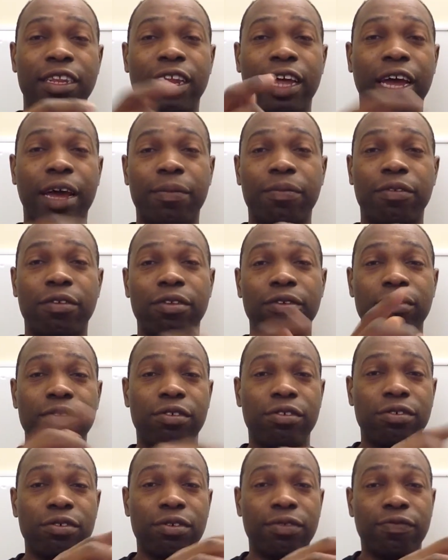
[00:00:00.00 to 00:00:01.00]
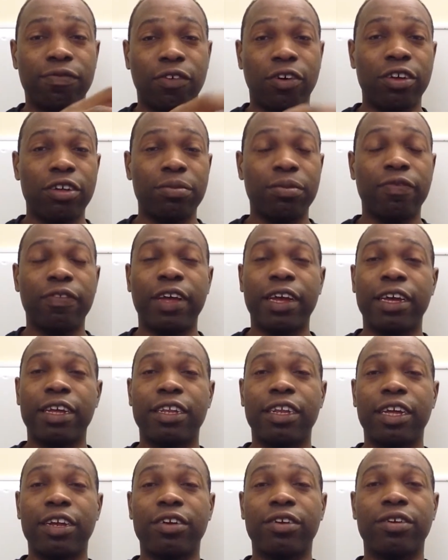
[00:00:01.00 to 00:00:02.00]
absolute to the volume of that
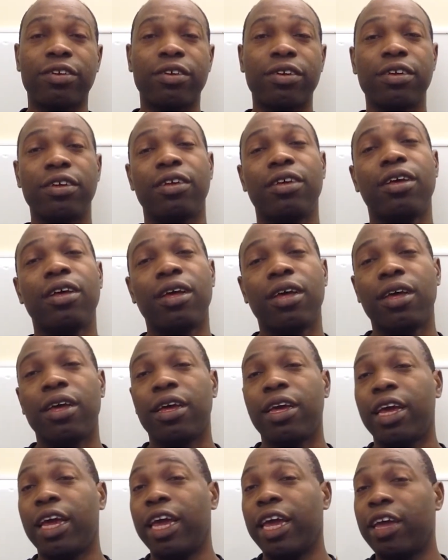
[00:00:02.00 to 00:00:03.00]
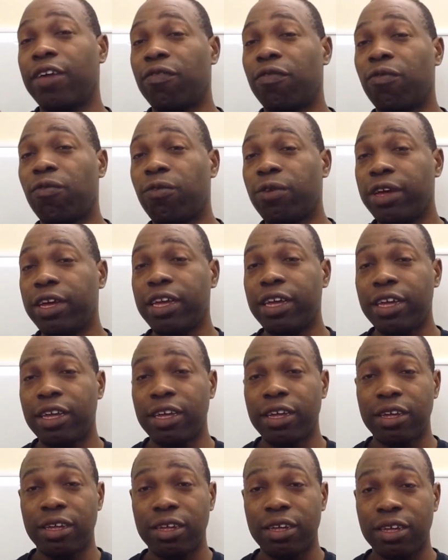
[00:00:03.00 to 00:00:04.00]
container. If
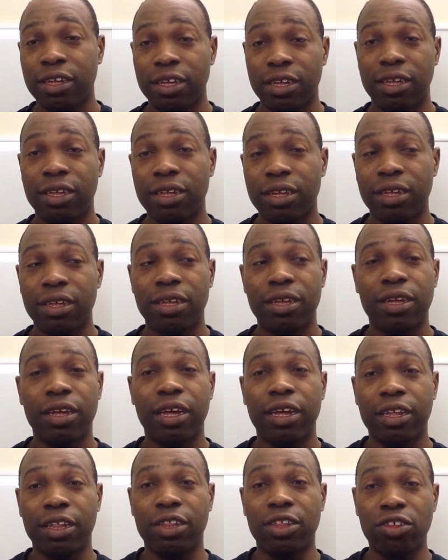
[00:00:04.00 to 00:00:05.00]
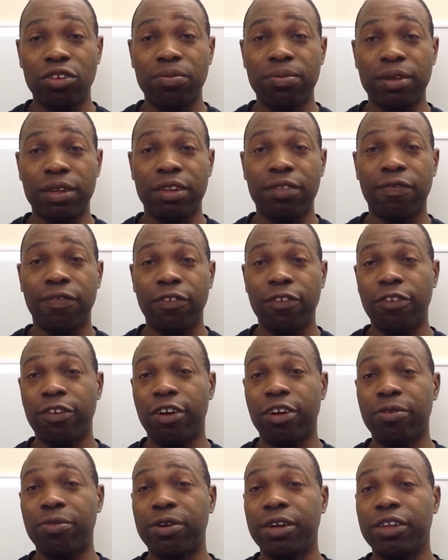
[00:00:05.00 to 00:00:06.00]
we as humans figure
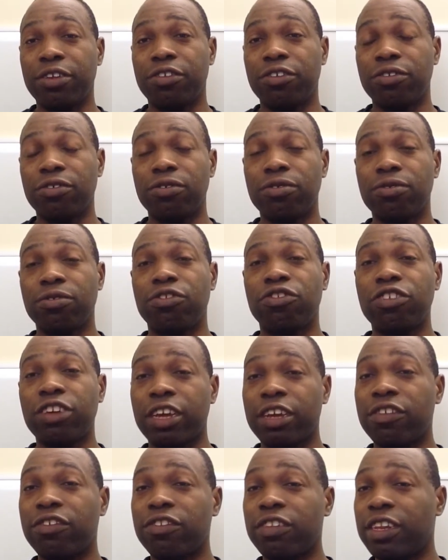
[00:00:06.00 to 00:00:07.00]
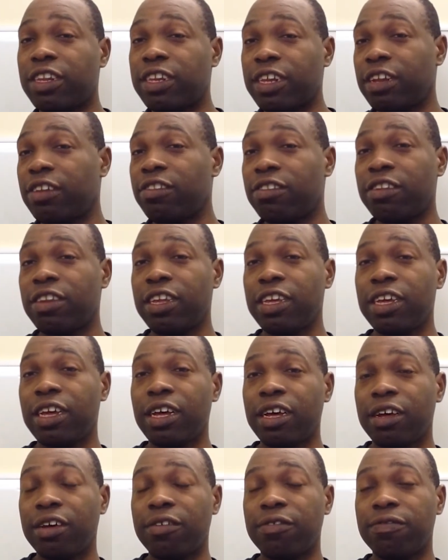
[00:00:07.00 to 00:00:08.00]
out a way to change the density
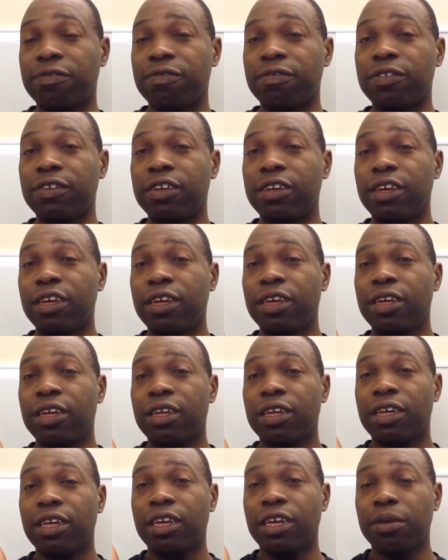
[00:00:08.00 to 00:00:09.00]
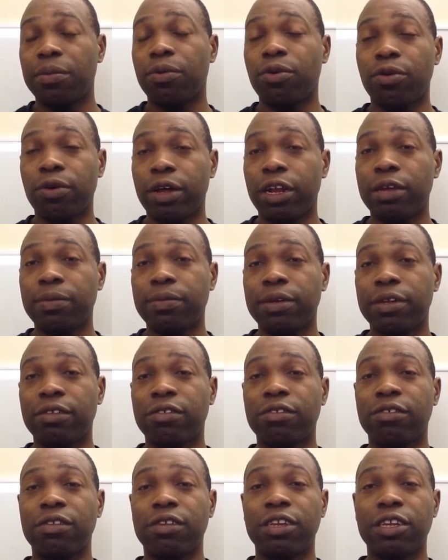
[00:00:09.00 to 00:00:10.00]
of chemical
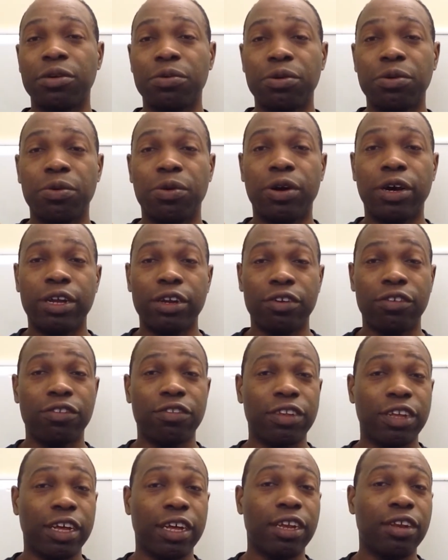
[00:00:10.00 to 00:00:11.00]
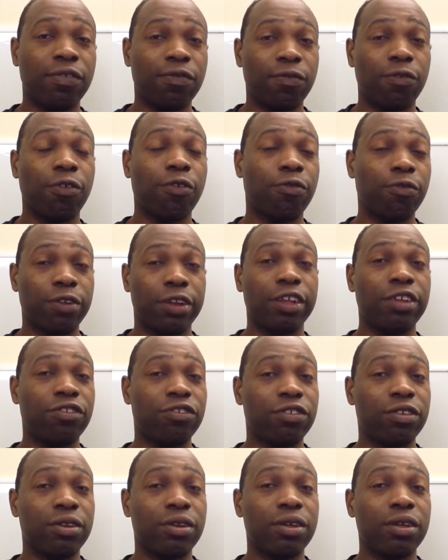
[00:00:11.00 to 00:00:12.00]
elements, then we will understand the fourth
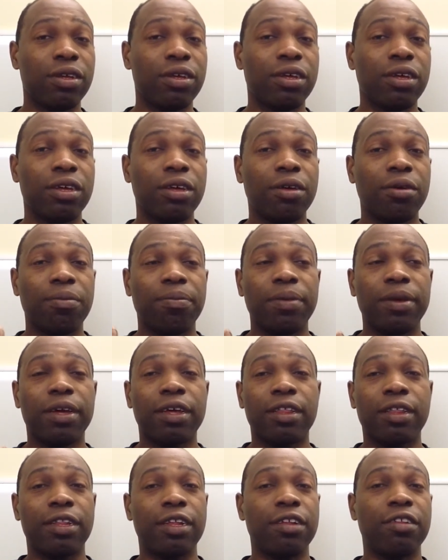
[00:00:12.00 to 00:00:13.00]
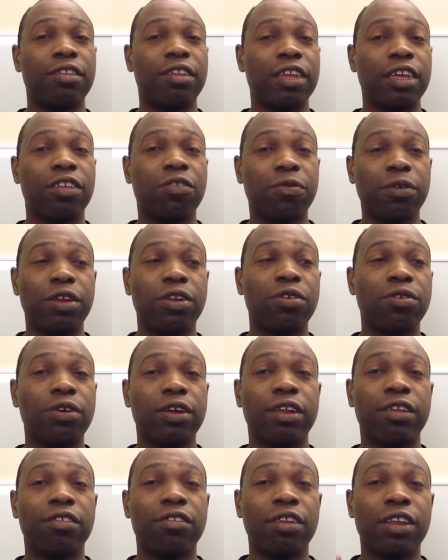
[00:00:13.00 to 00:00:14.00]
retention. Because density, as we know it,
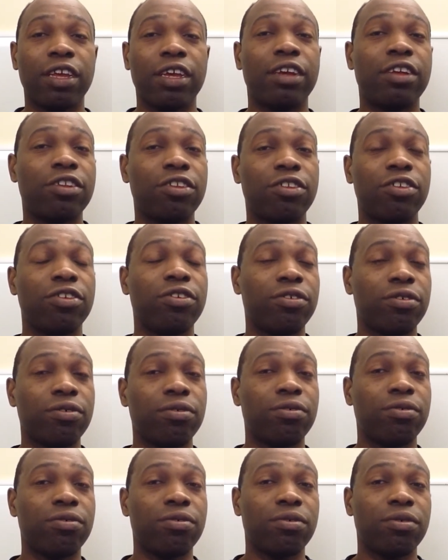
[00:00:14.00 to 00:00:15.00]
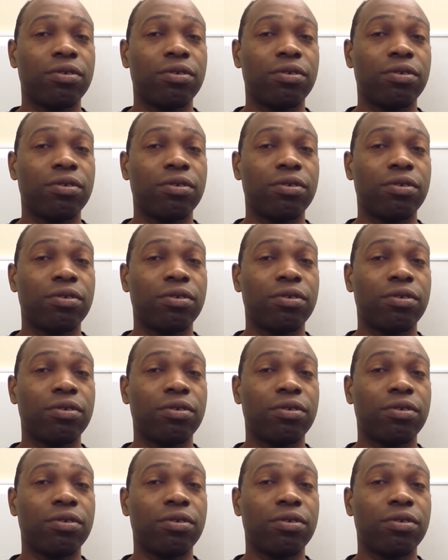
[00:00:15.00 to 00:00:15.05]
is linked to